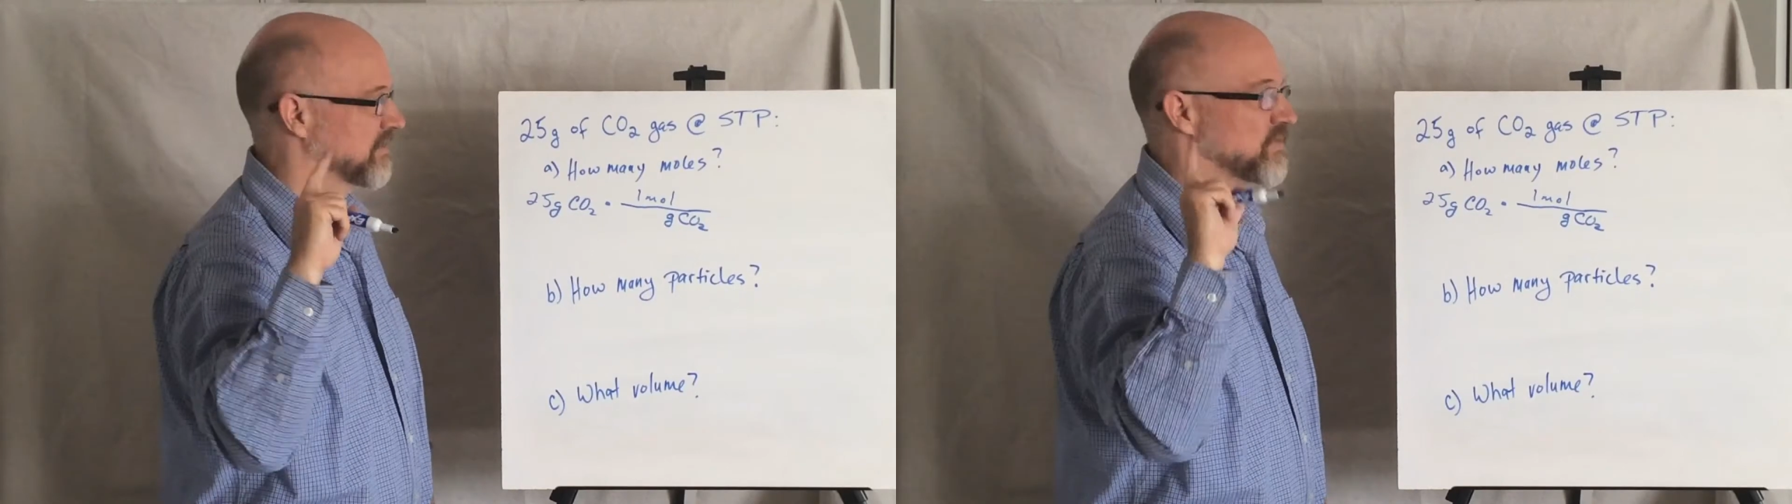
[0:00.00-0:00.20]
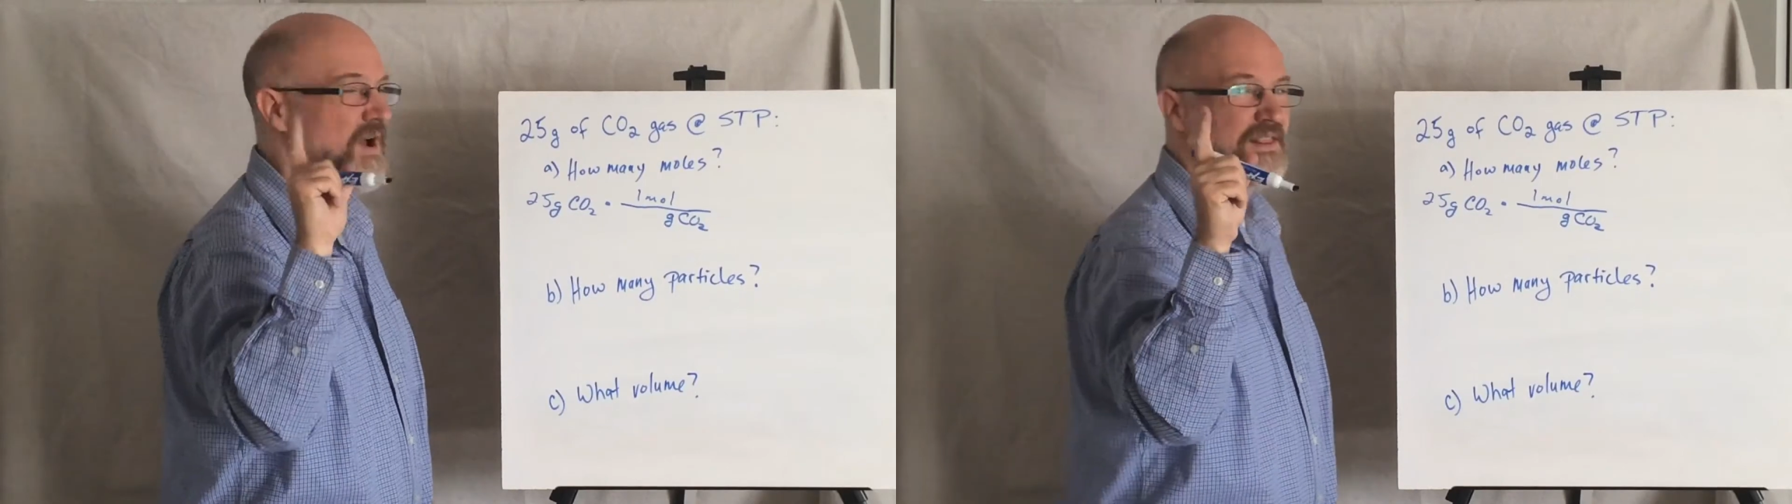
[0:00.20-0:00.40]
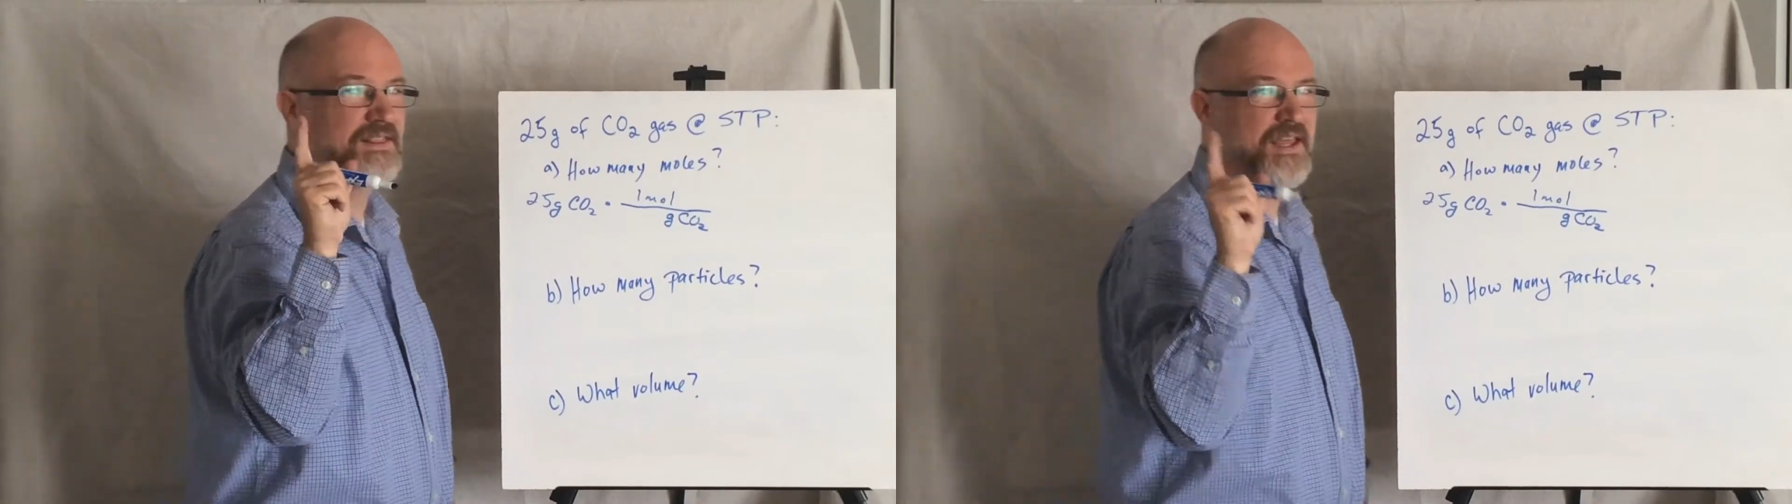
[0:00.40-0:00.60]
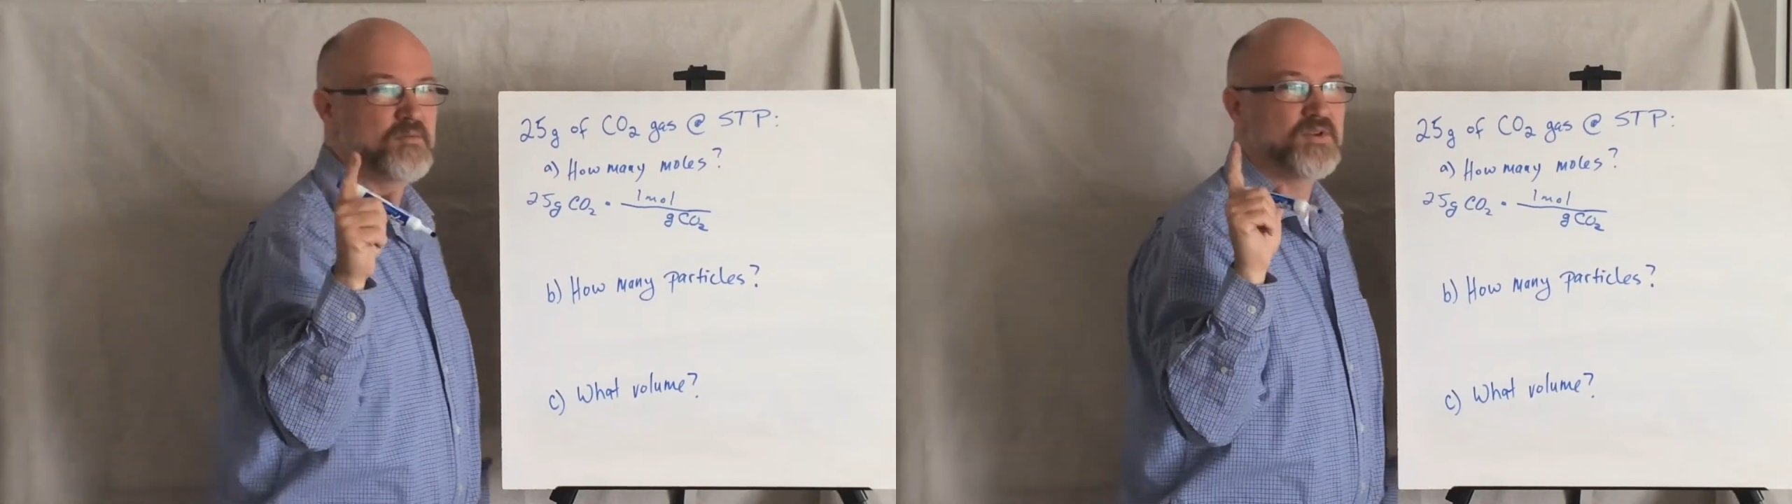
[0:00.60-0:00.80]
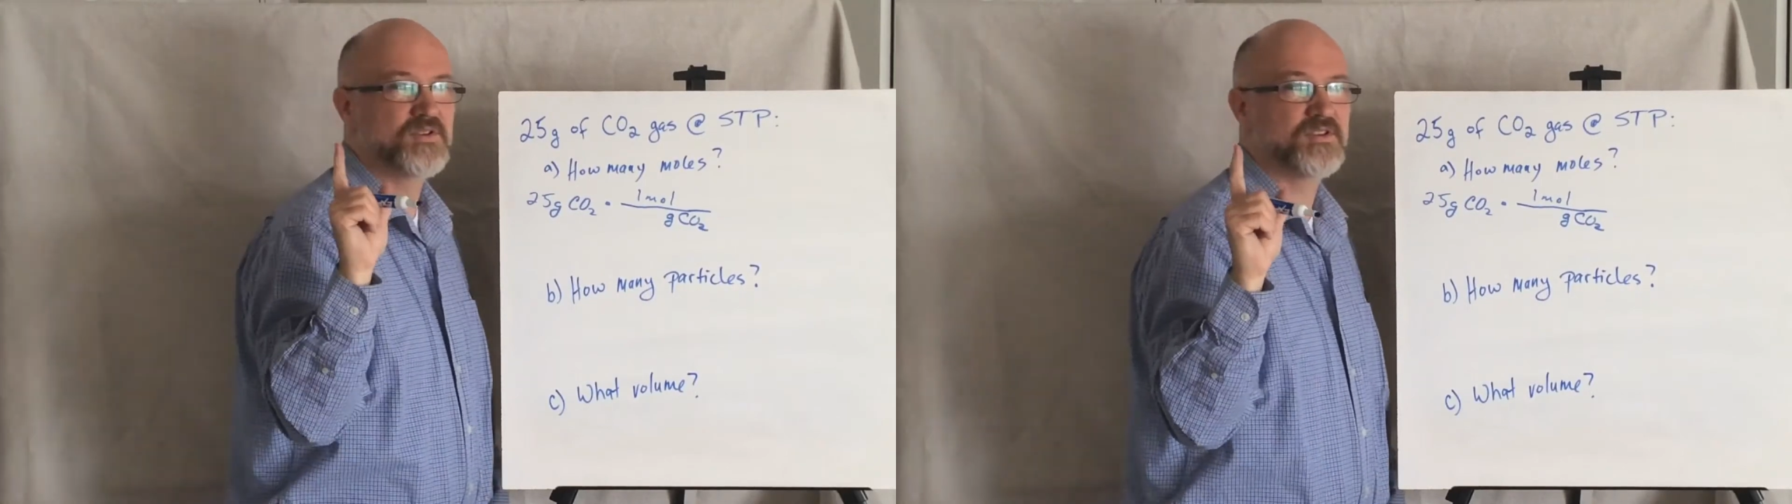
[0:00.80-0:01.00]
That's why
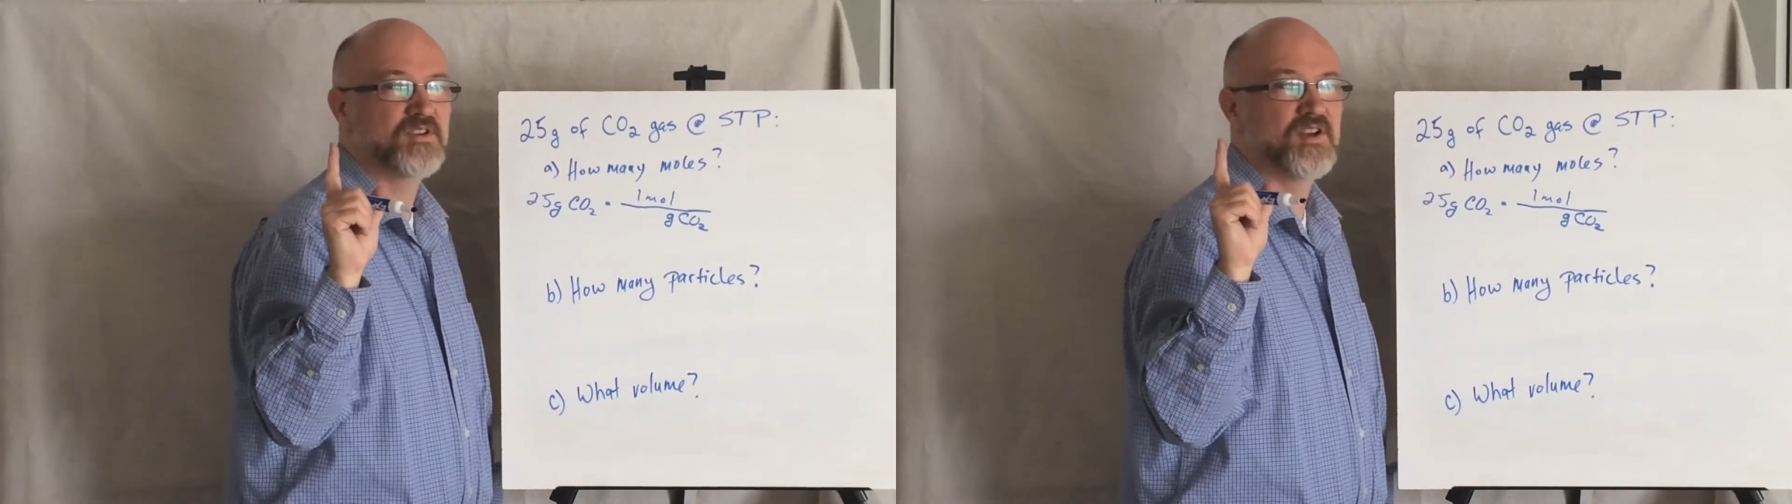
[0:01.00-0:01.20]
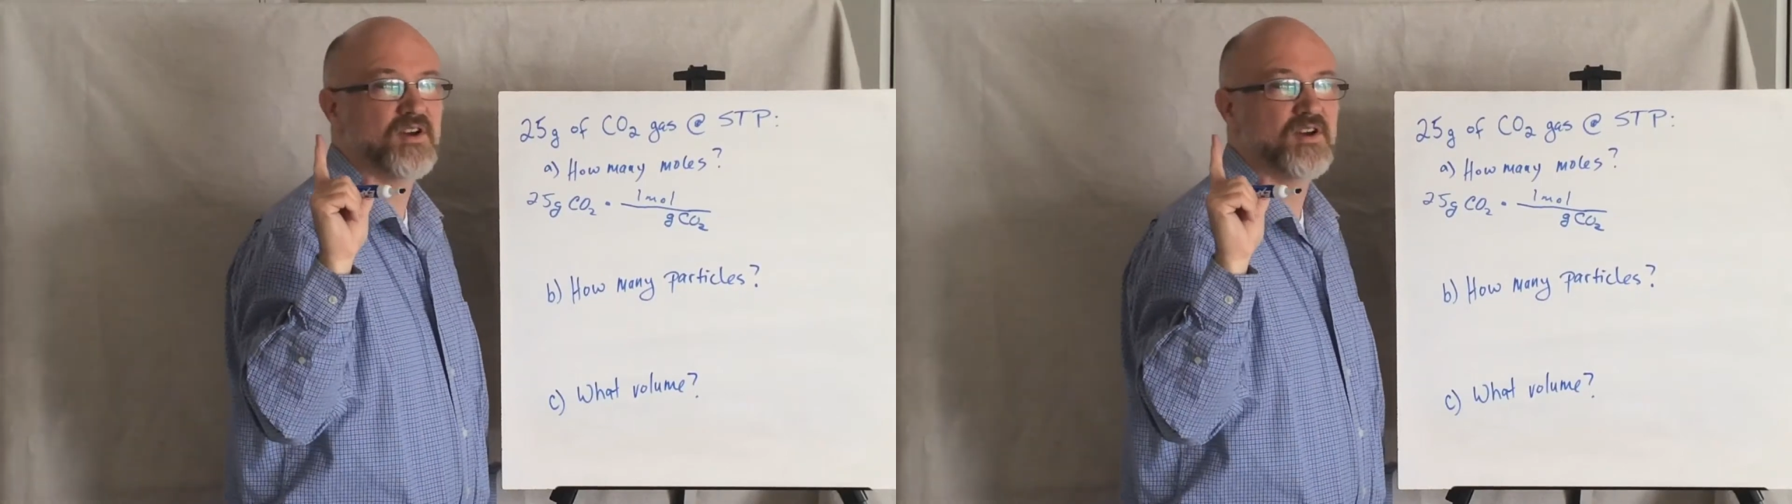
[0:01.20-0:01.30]
labels